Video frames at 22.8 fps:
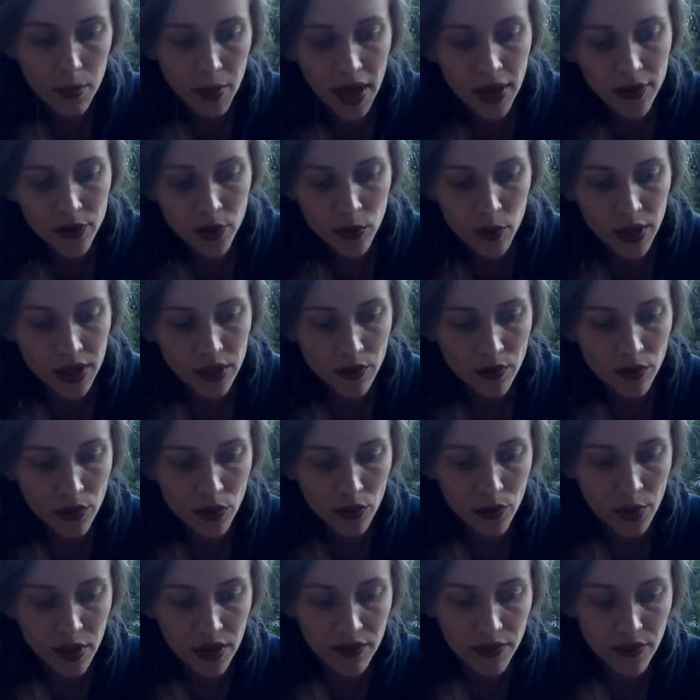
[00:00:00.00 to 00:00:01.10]
the width of
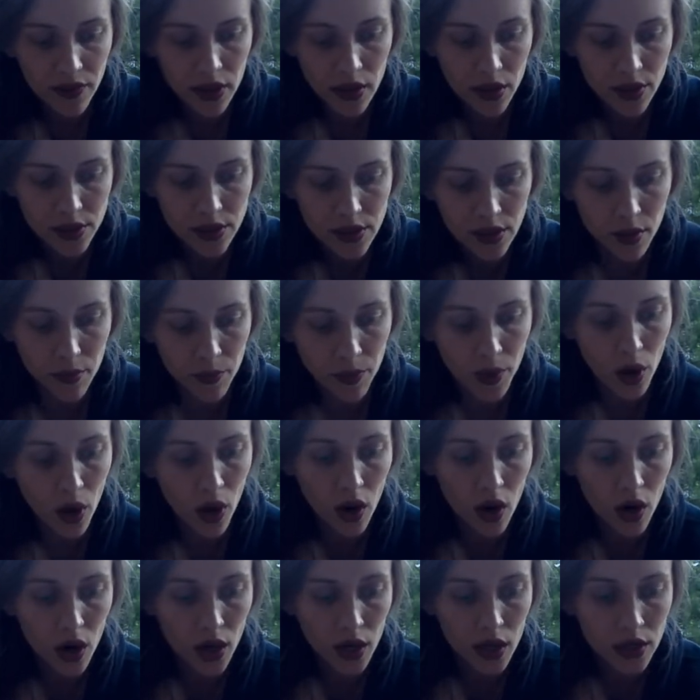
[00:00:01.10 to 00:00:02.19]
3 fingers
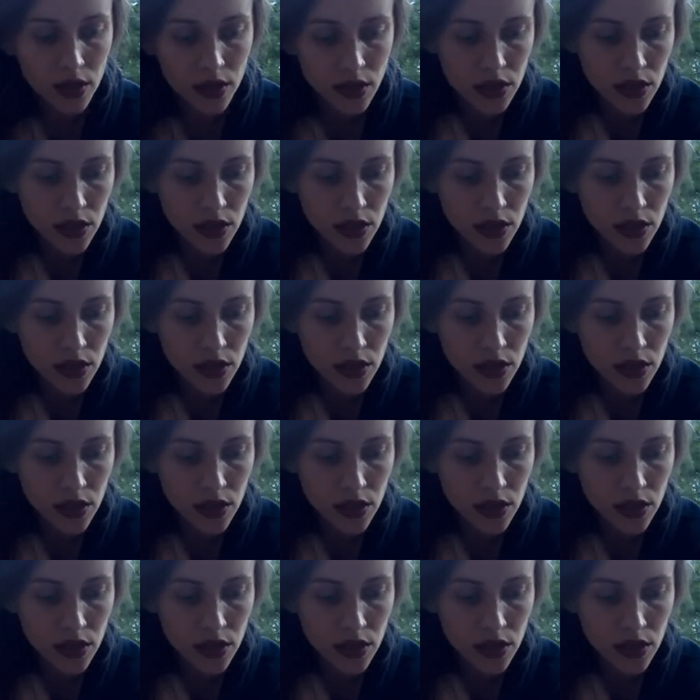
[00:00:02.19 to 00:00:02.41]
apart